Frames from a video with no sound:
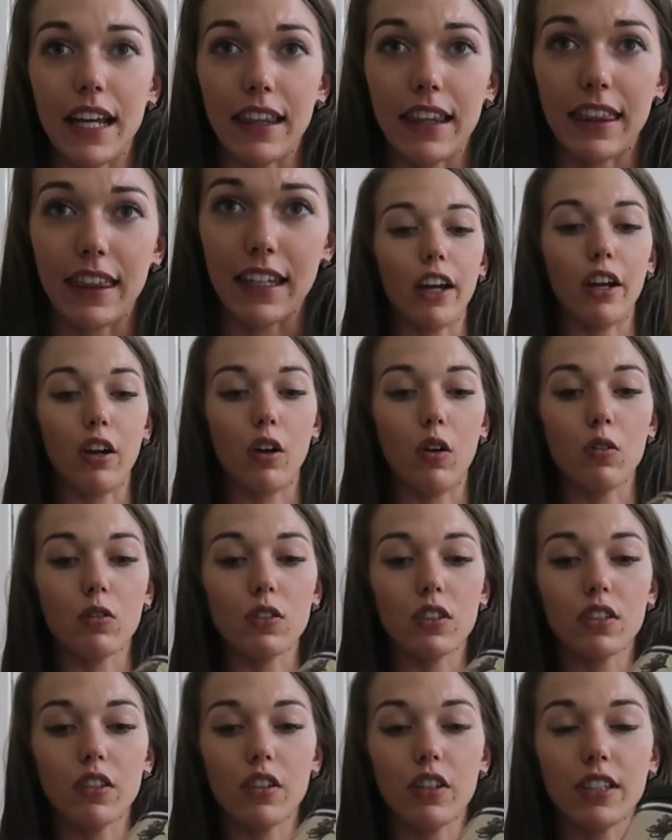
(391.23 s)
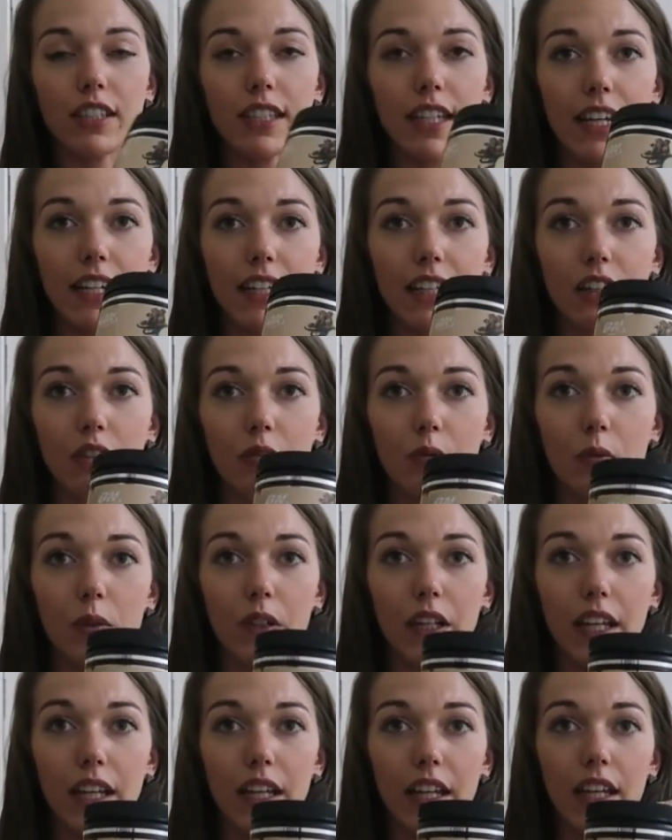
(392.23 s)
And I also take it
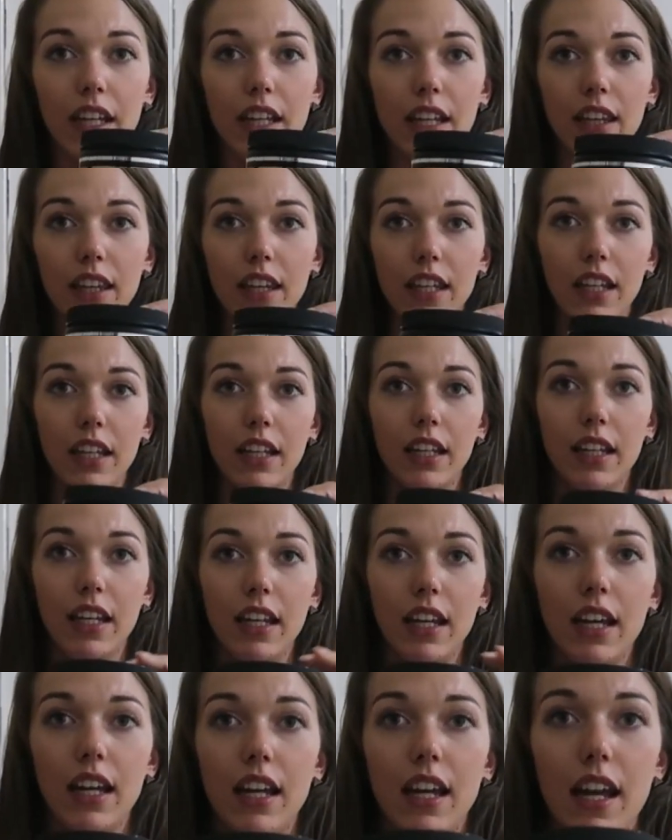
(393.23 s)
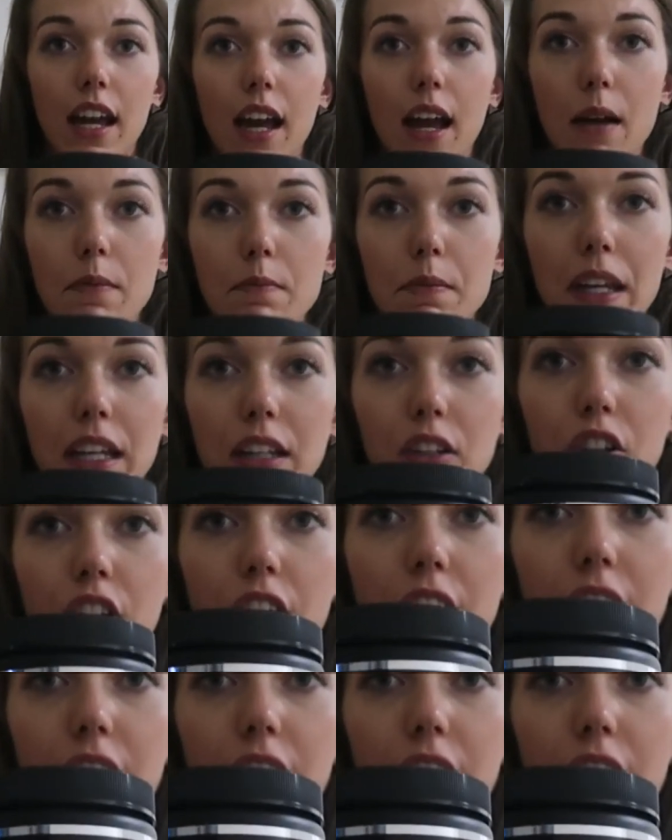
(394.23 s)
with Amino